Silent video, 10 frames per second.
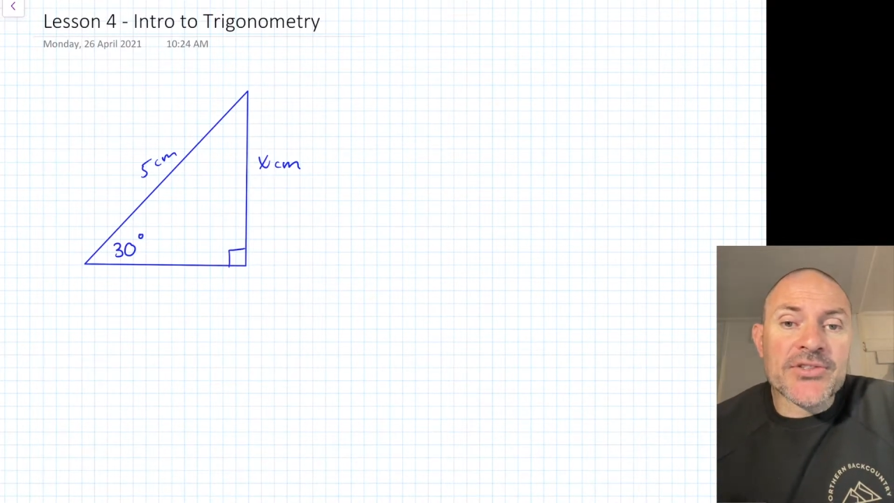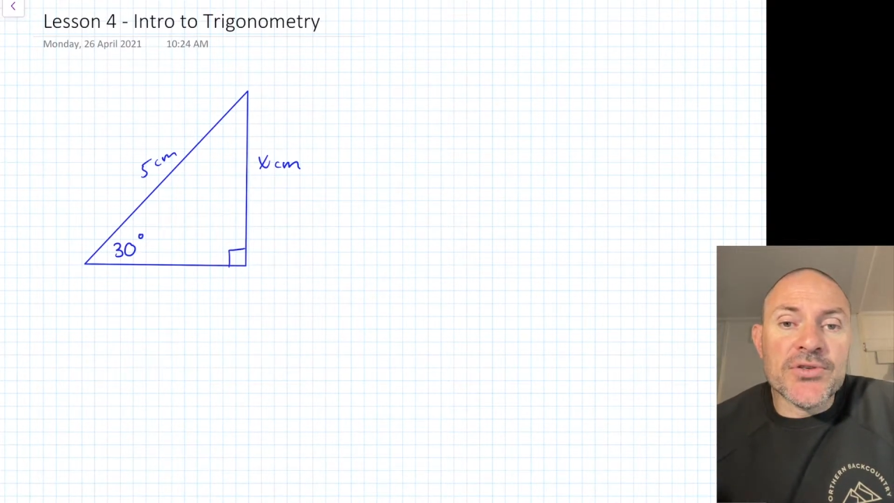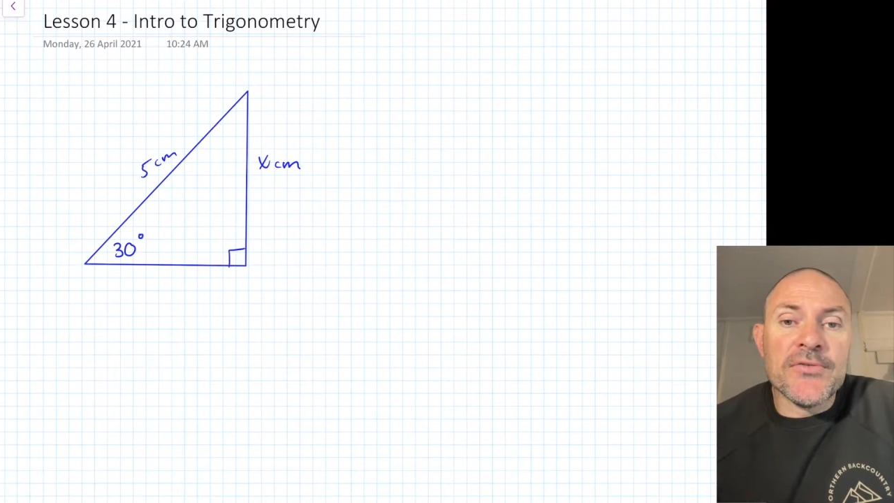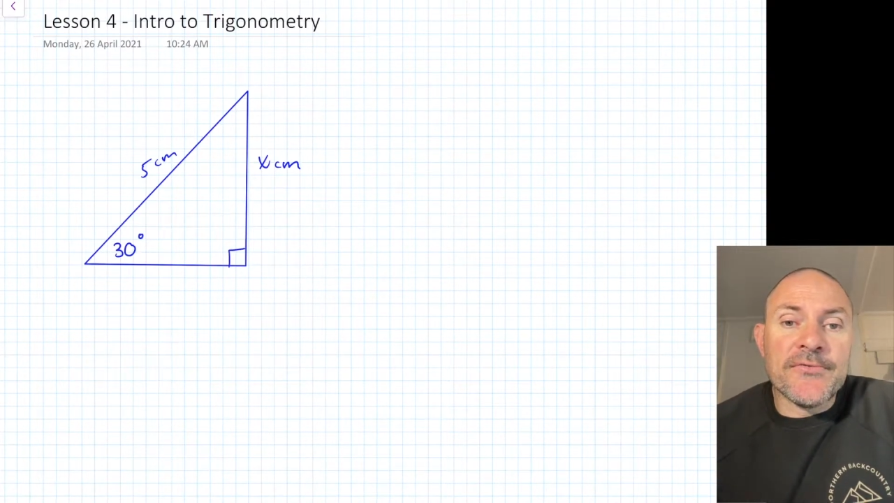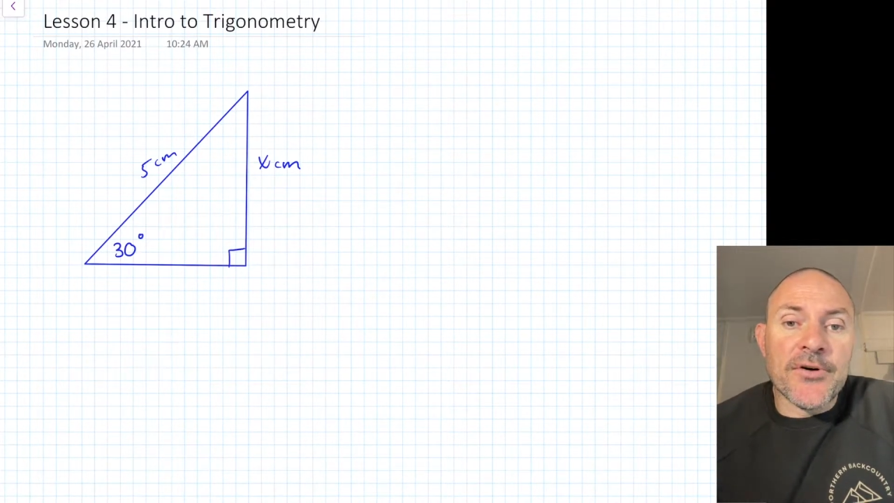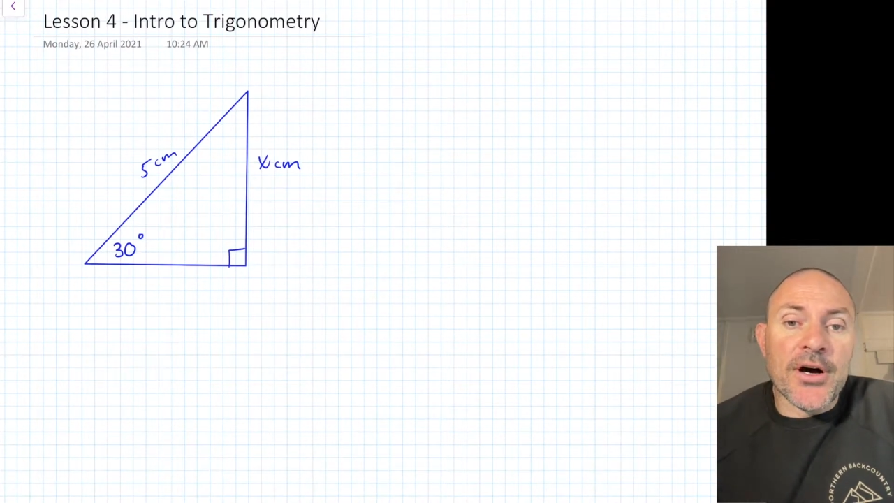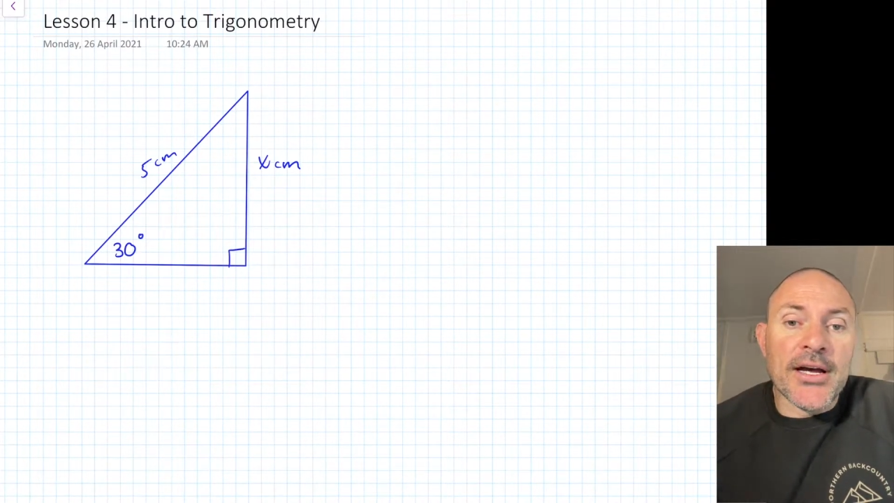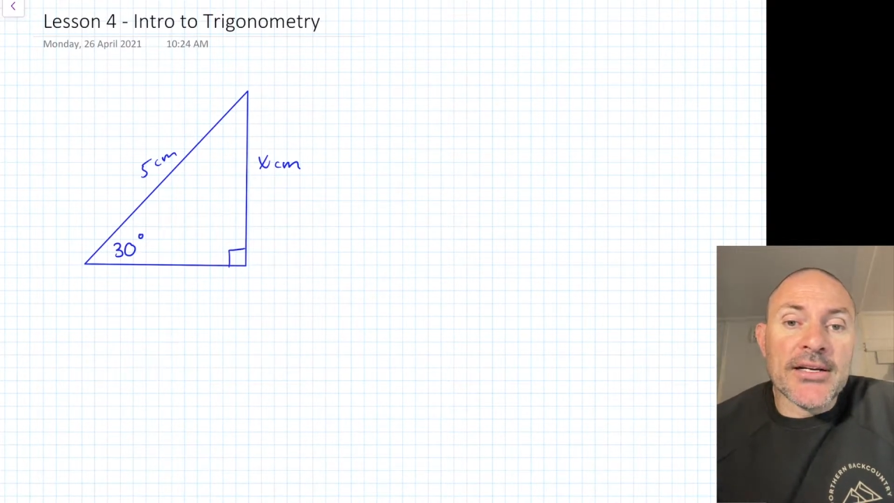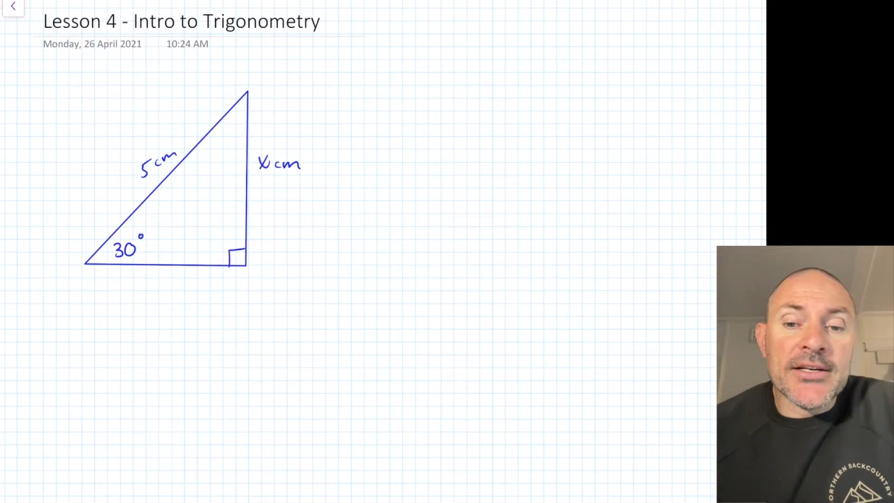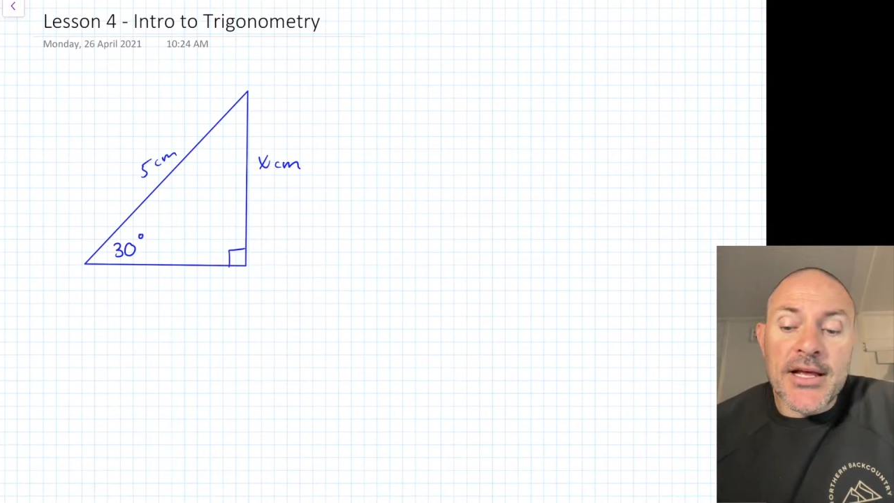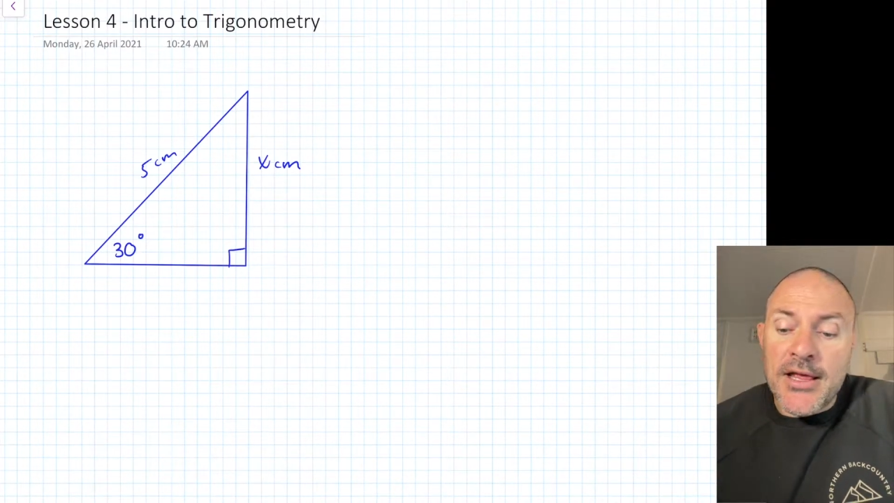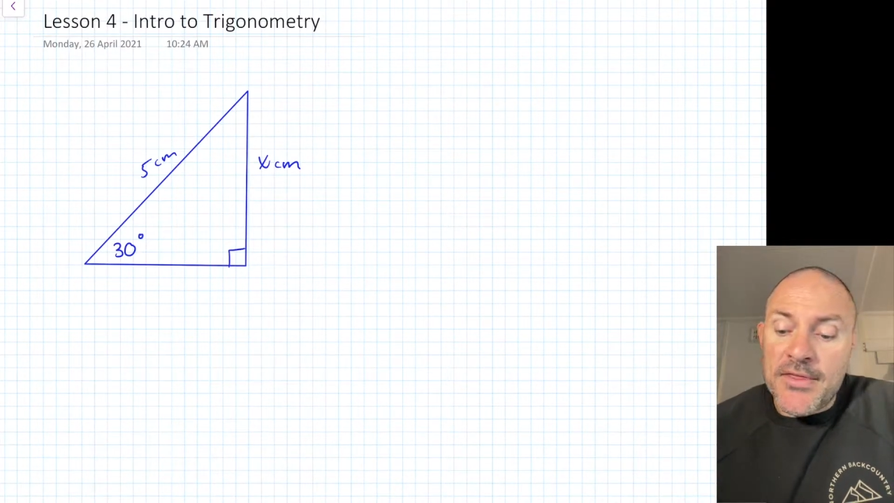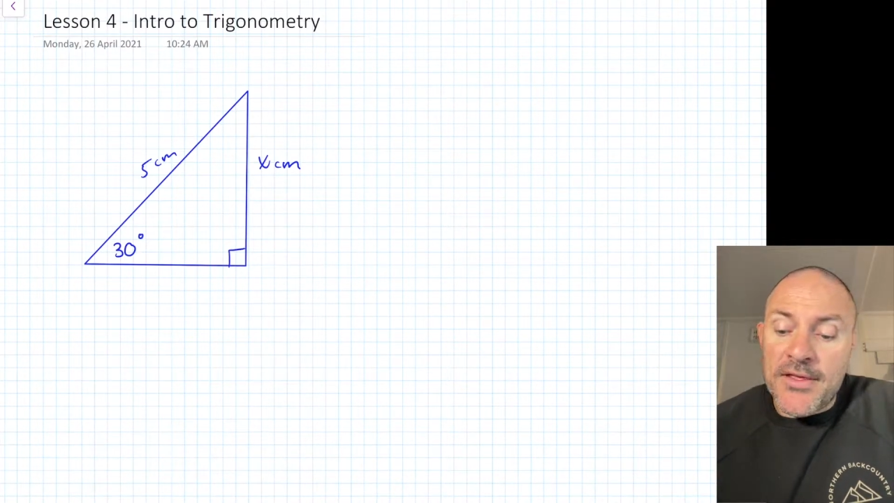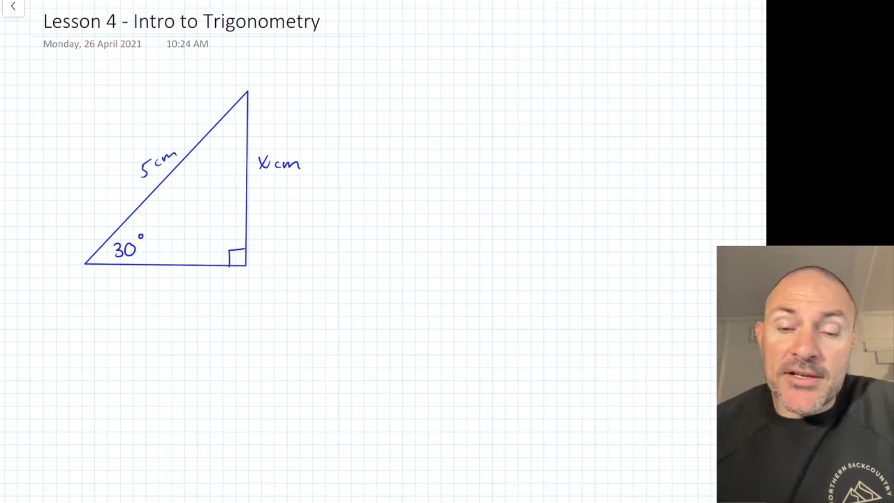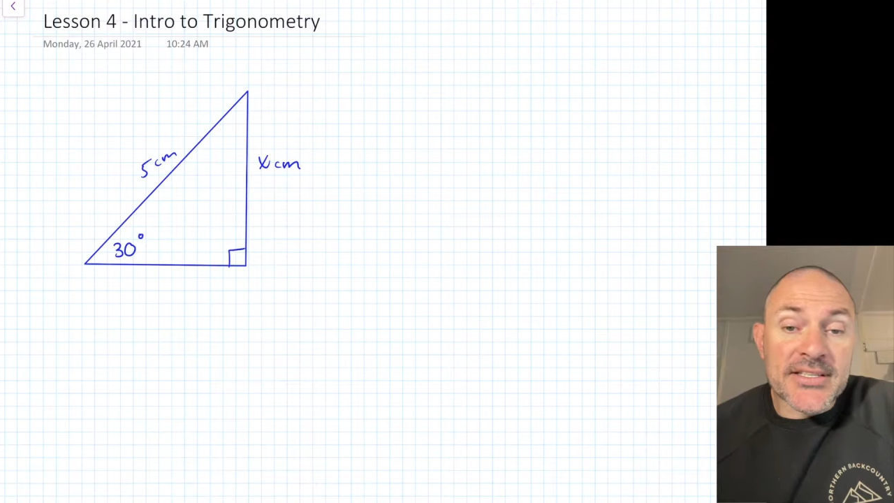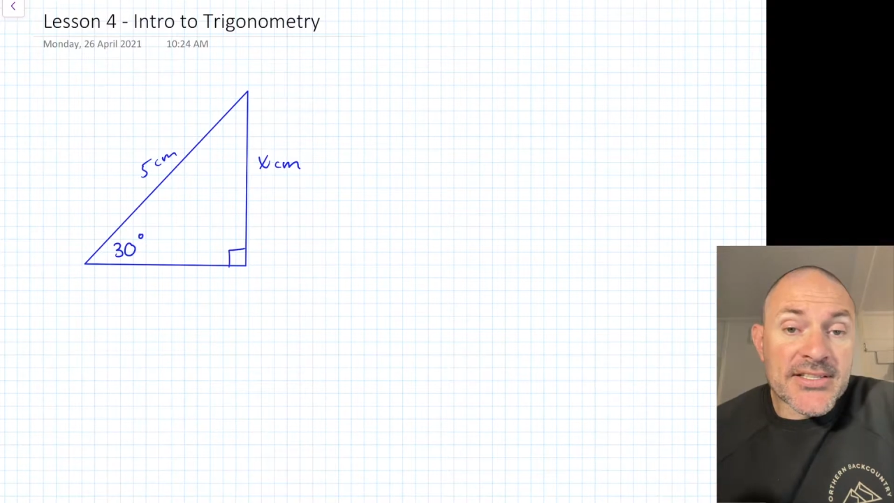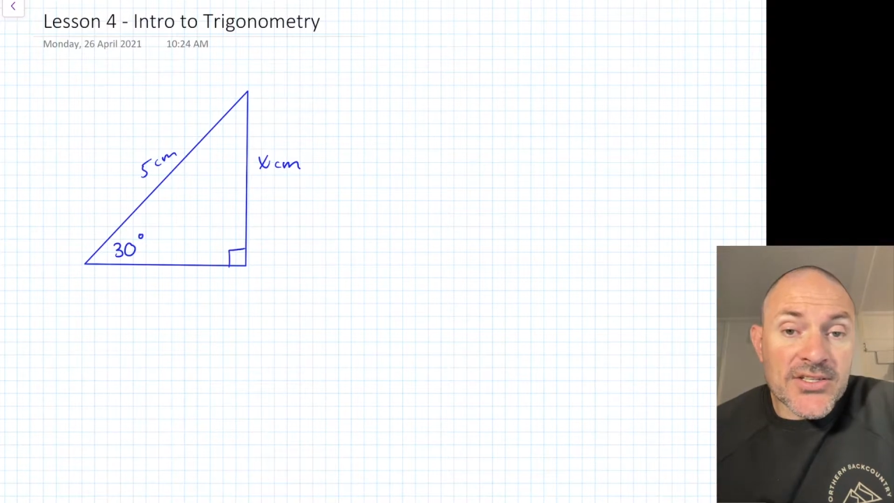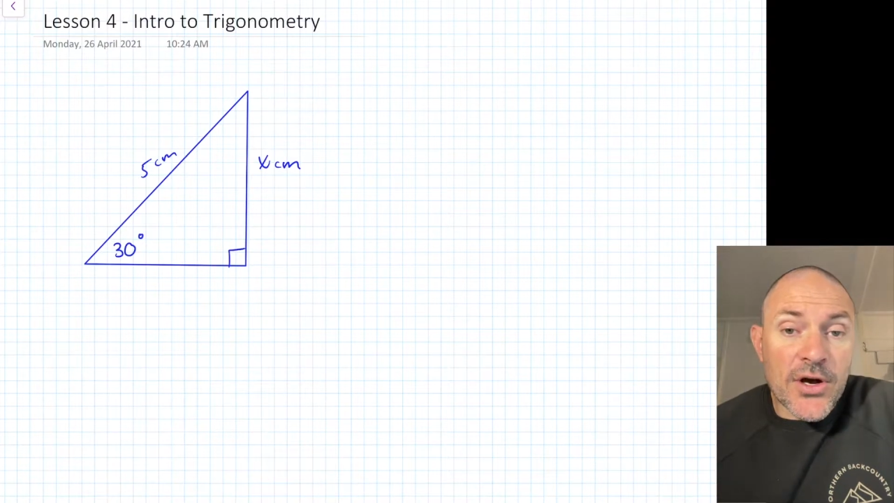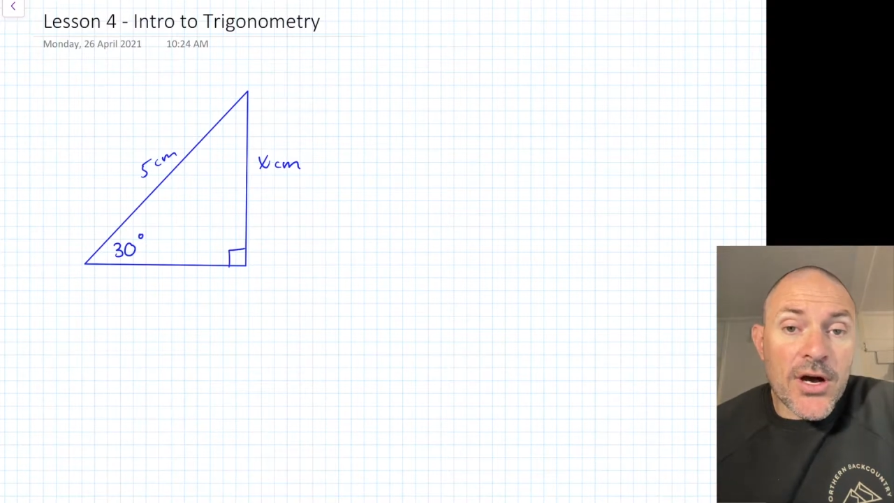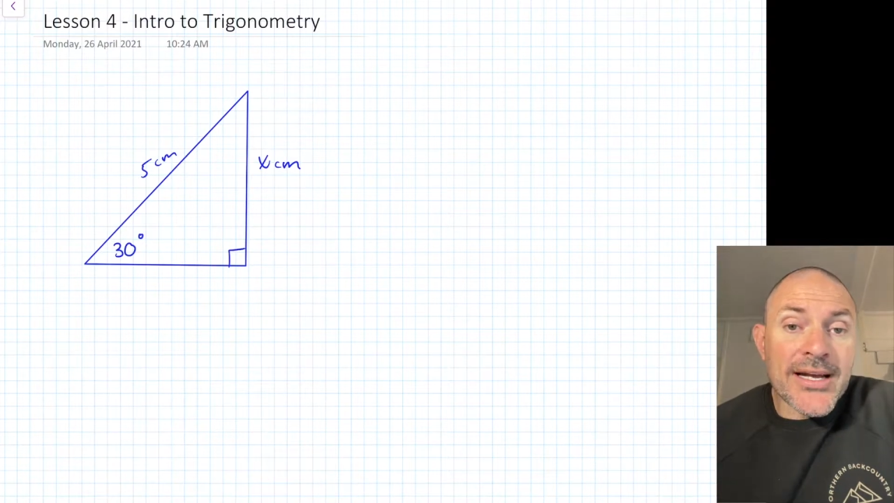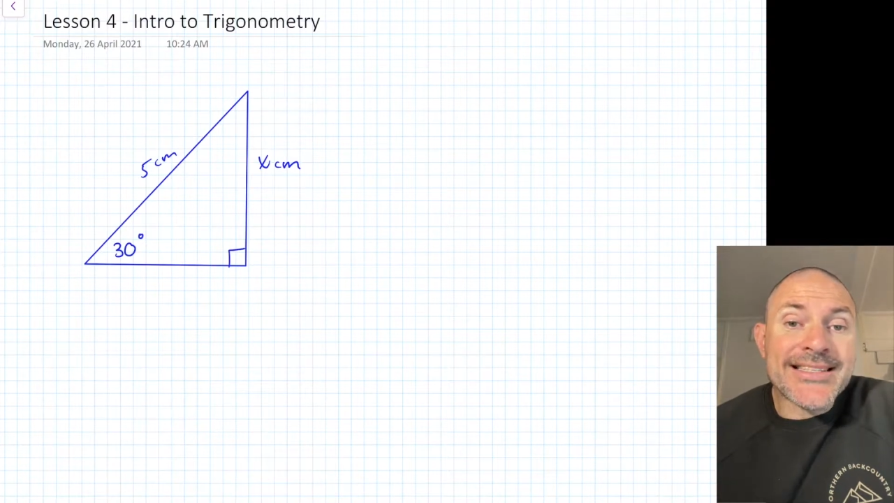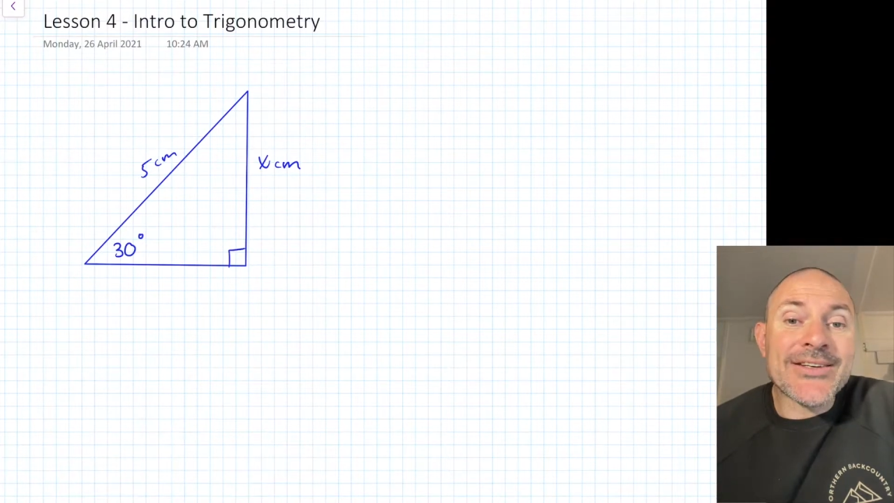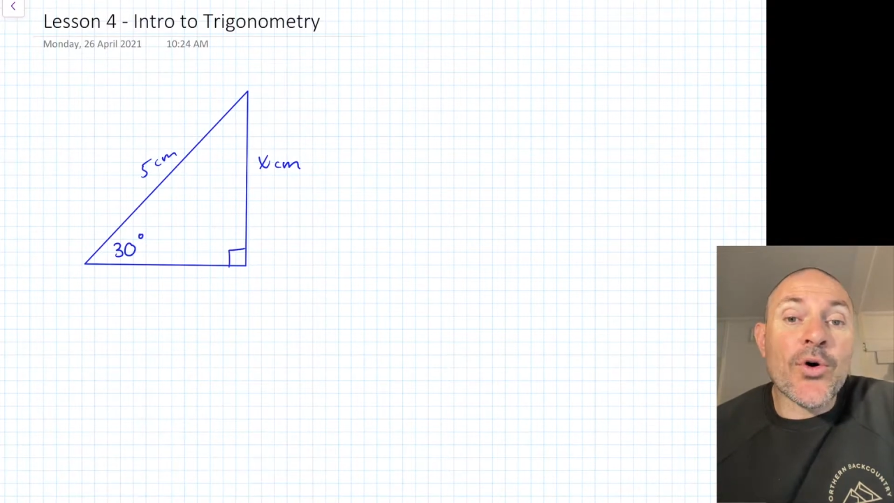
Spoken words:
to find the sides,